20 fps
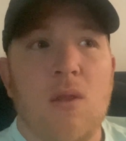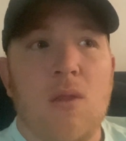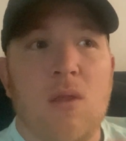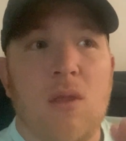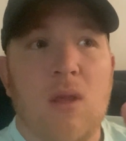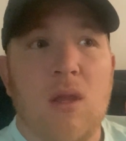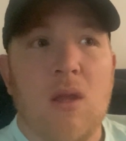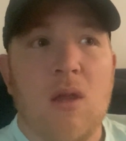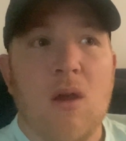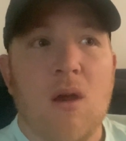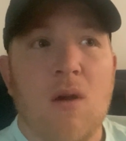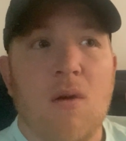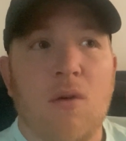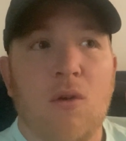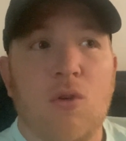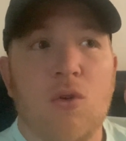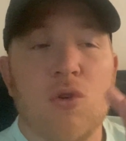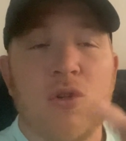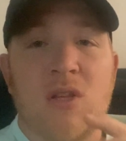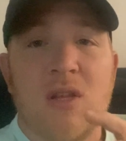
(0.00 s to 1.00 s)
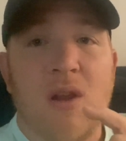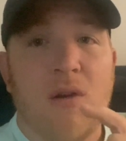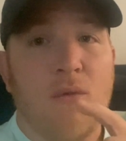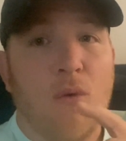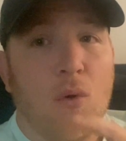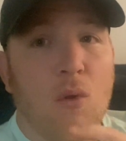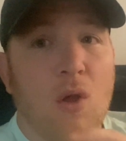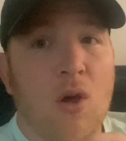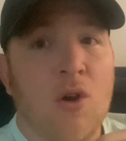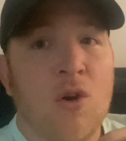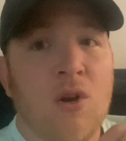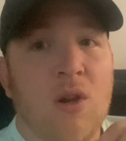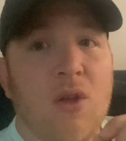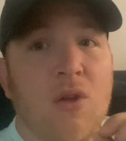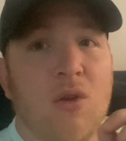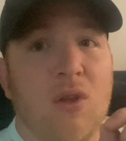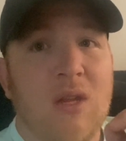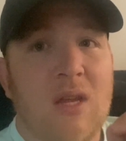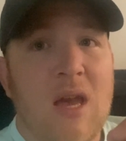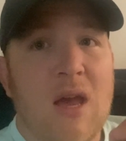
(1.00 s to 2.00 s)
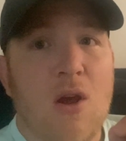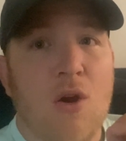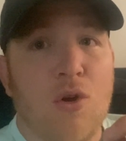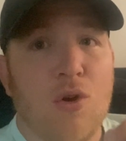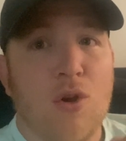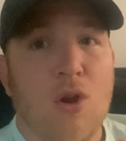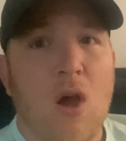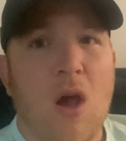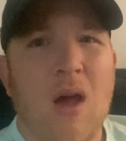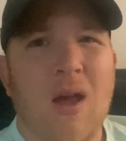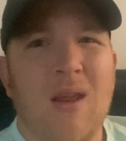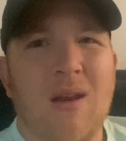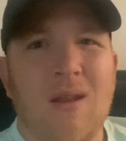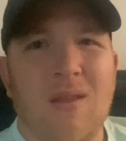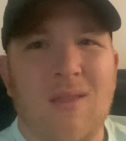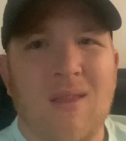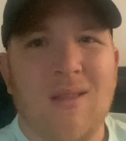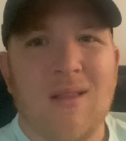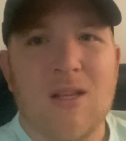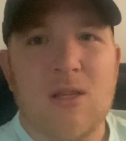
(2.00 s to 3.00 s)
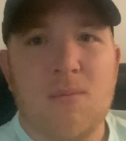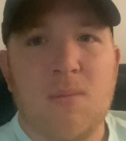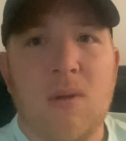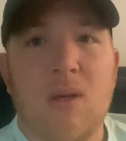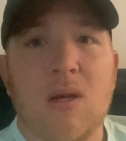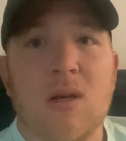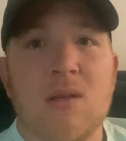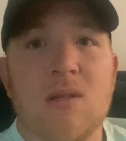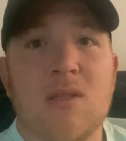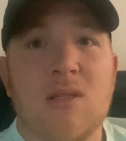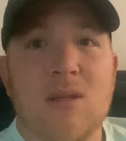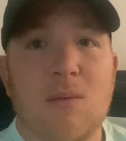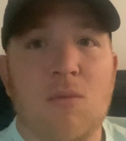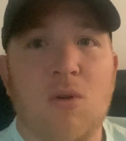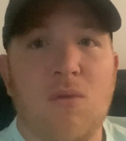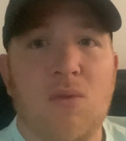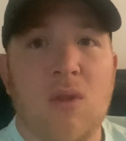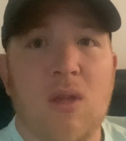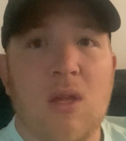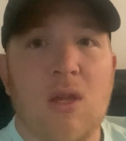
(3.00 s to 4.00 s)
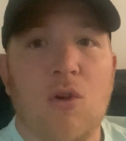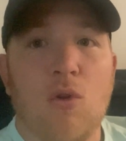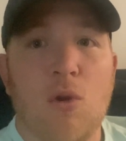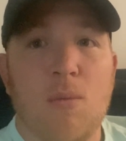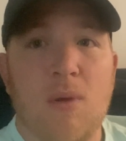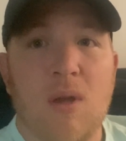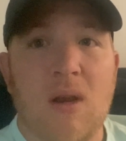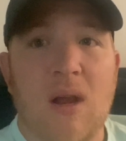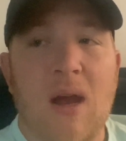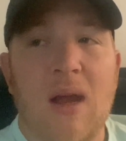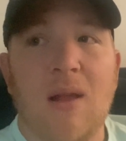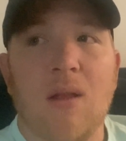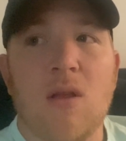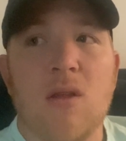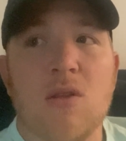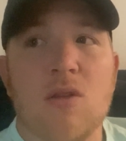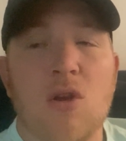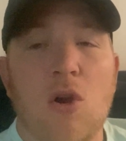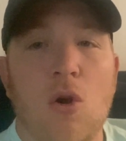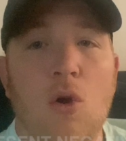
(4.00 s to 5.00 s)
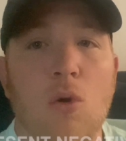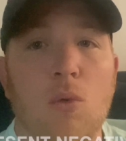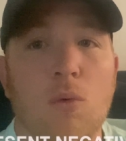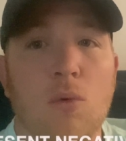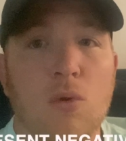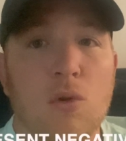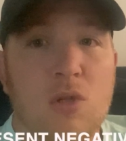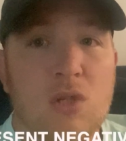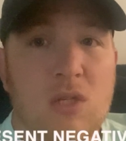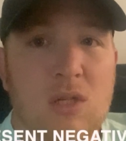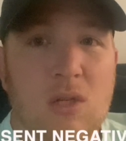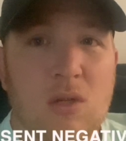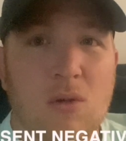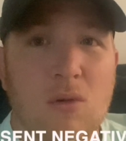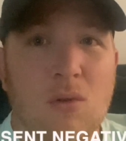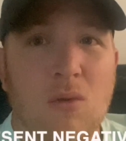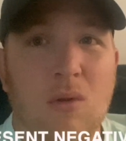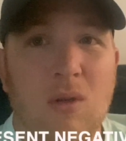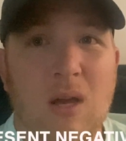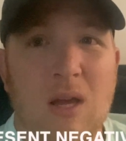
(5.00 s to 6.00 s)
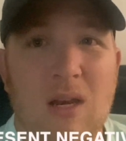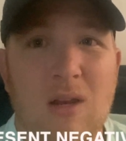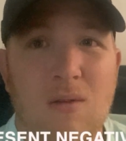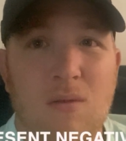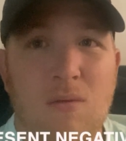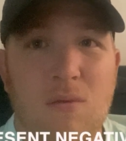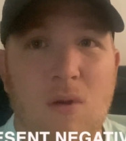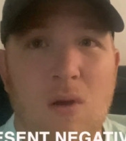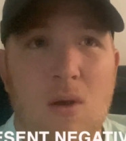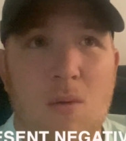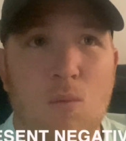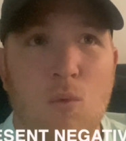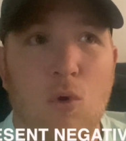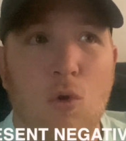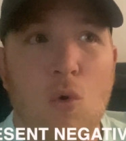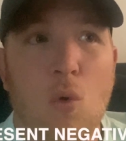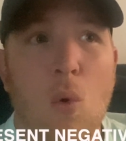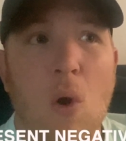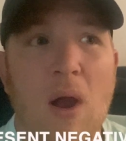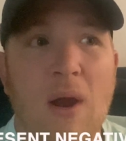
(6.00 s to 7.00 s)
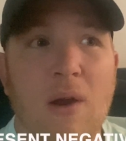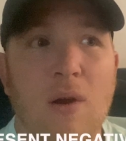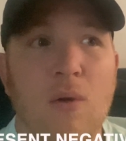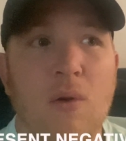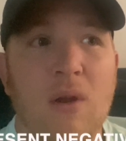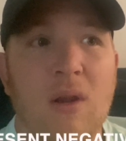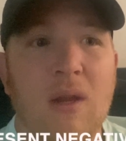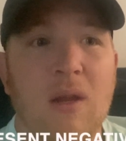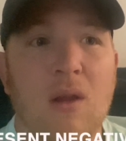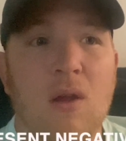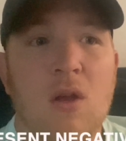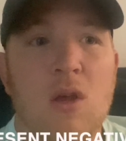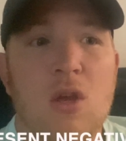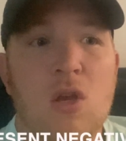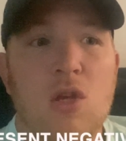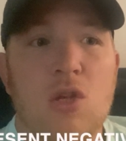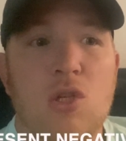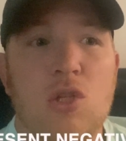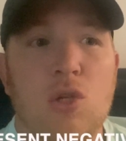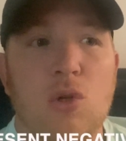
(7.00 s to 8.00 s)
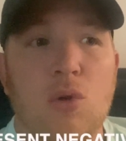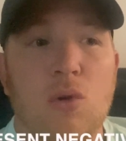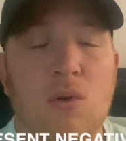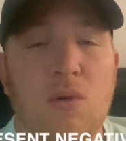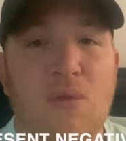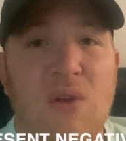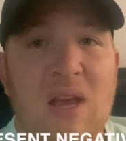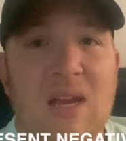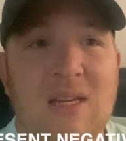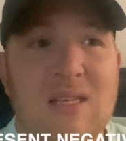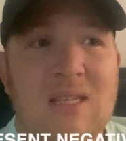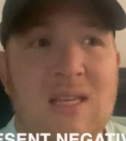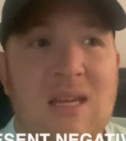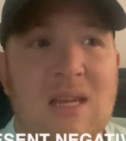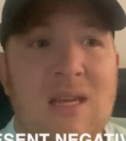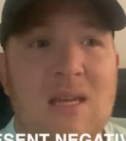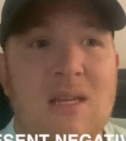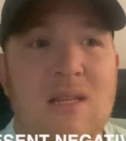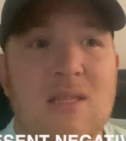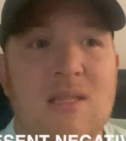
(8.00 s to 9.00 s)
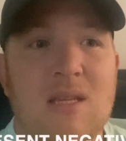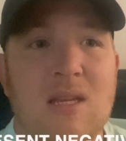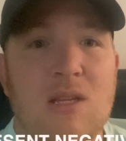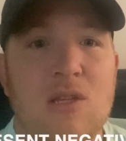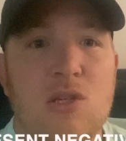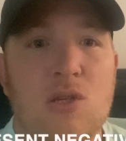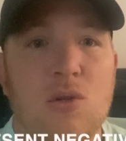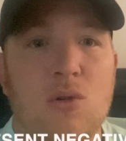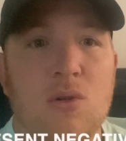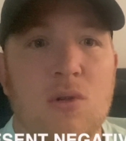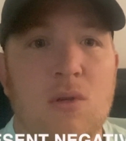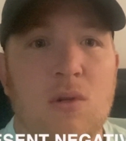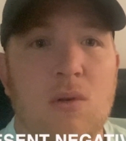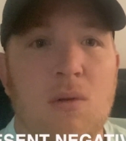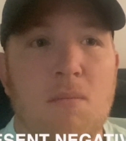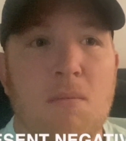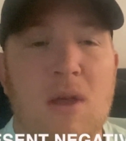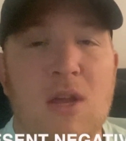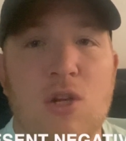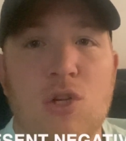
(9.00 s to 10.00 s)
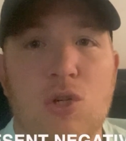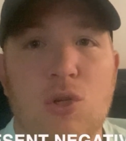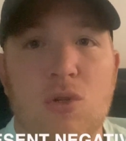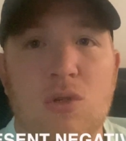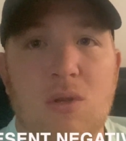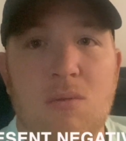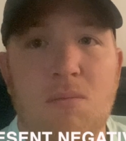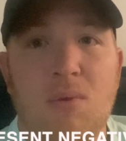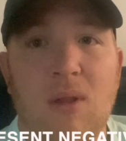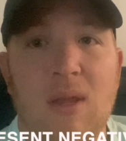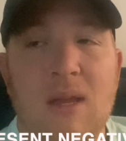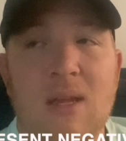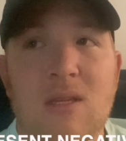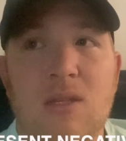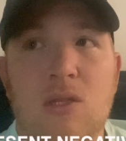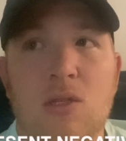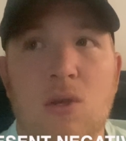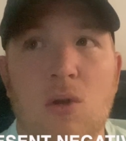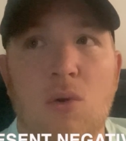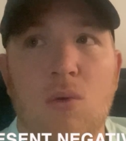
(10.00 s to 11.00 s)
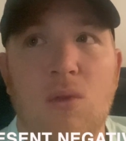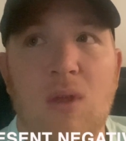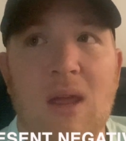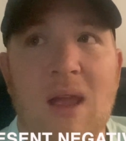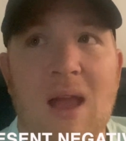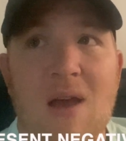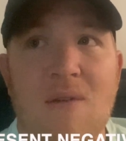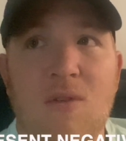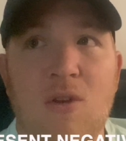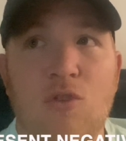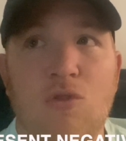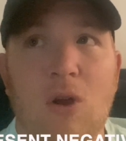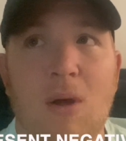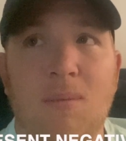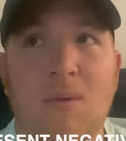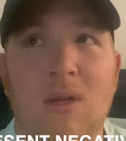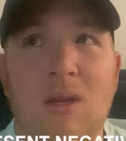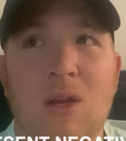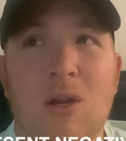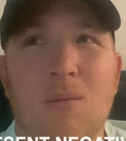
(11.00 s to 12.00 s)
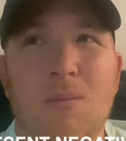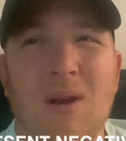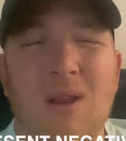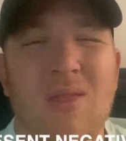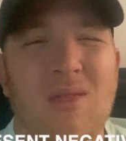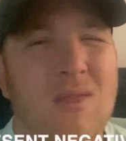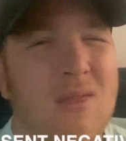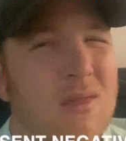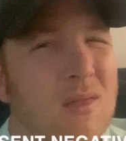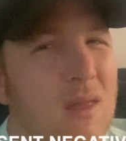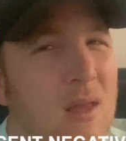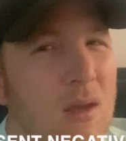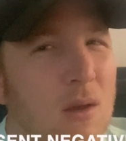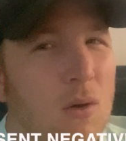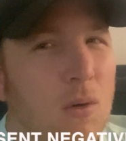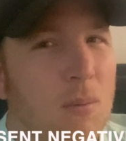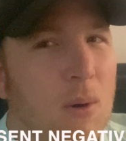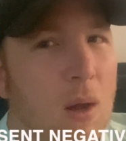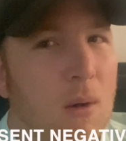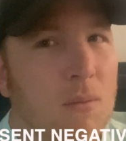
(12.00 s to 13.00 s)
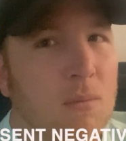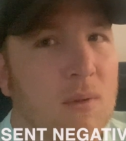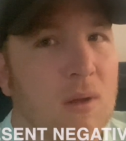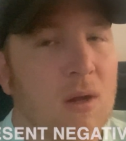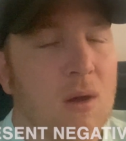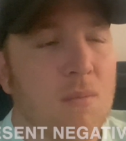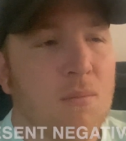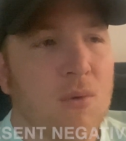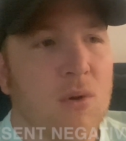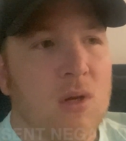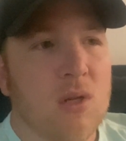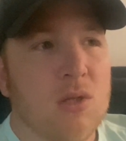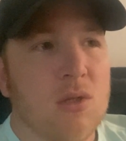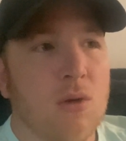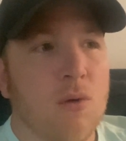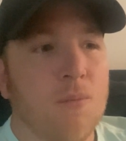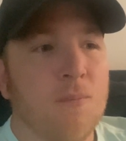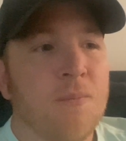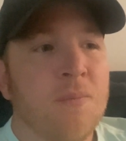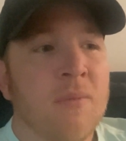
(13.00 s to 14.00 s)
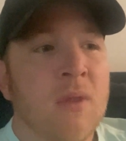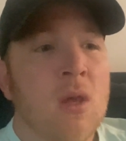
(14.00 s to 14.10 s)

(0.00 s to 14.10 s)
The cruises out of Fort Lauderdale yet are not, and I think that's because some of the Caribbean islands are still kind of requiring certain vaccines and certain measures in place, so they haven't dropped it here, but I think it'll probably come pretty soon.